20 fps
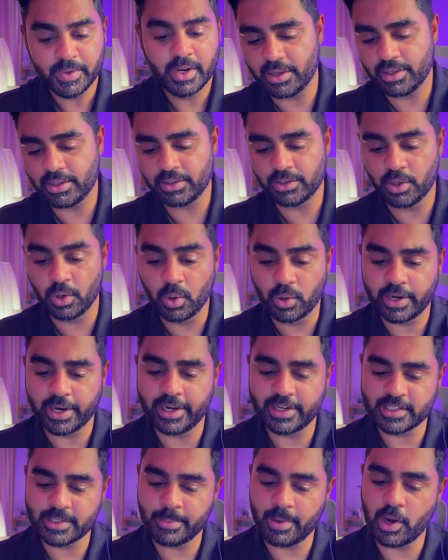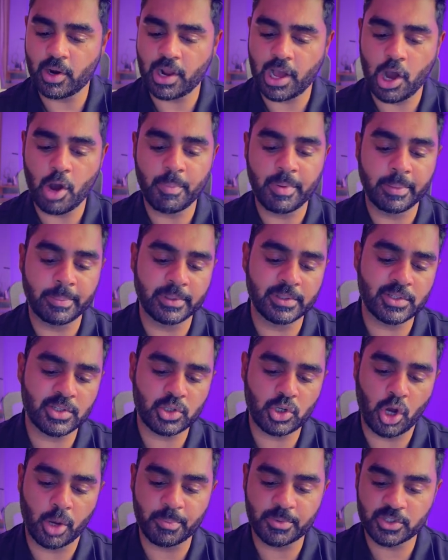The hook rate is about how people
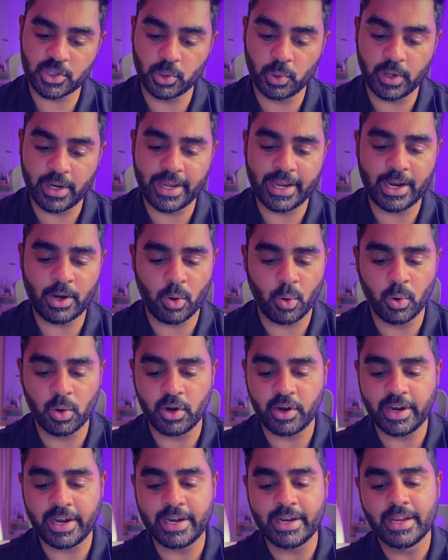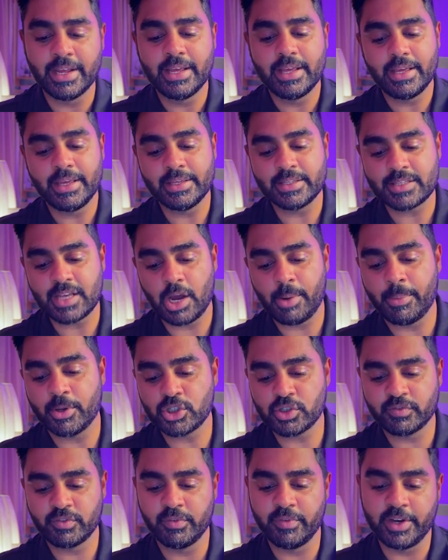stop scrolling, and hold rate is how
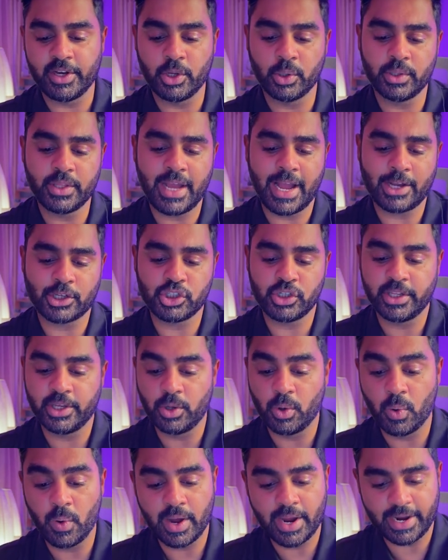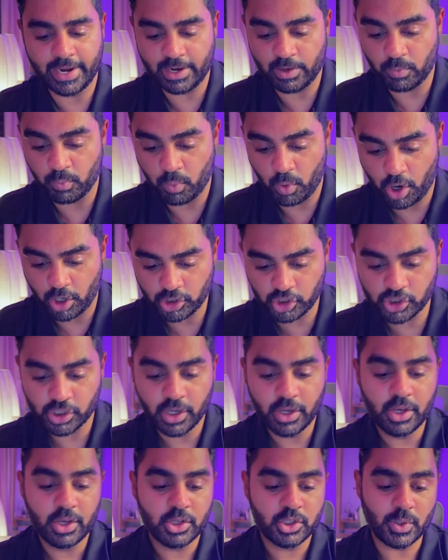much of the video they actually go ahead and watch.
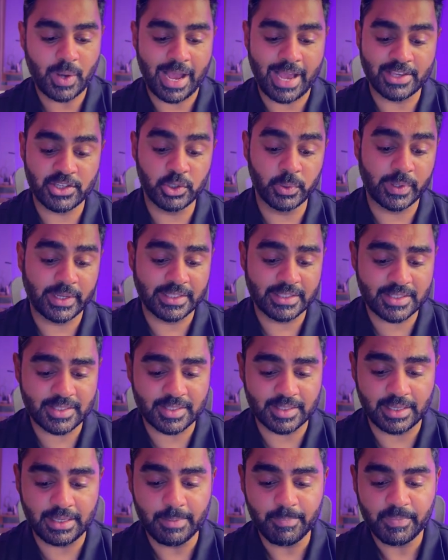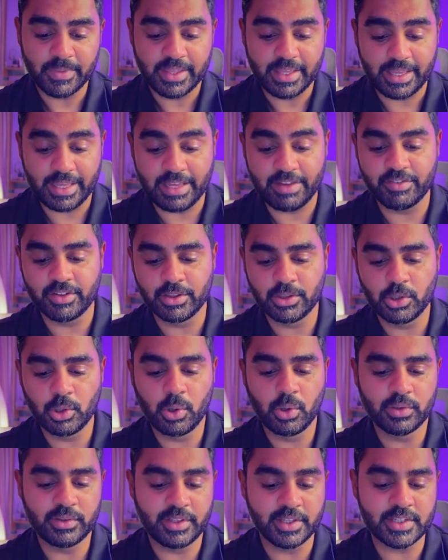So as you can see, even
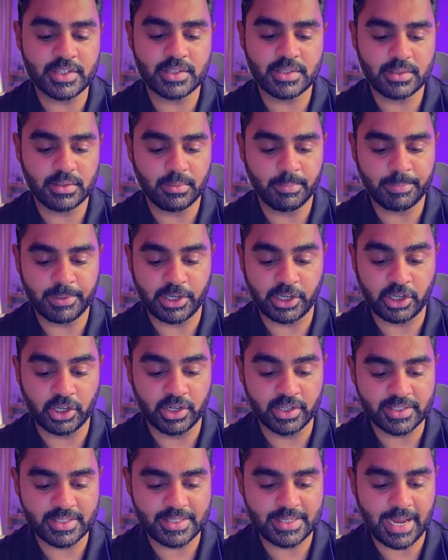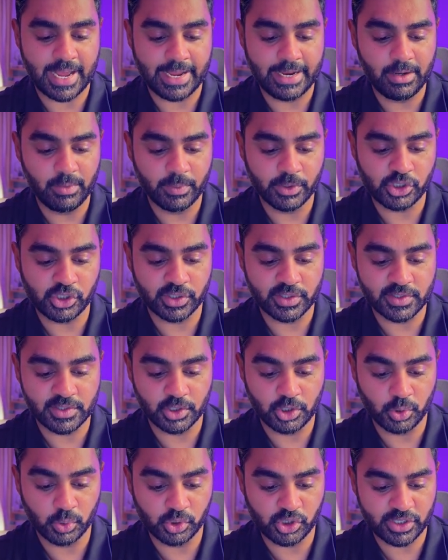though this particular style, which is
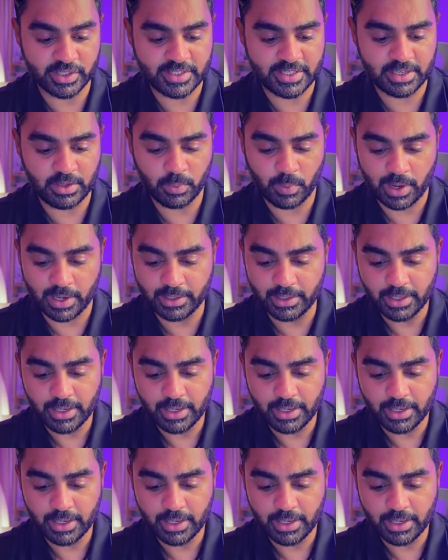the UGC one,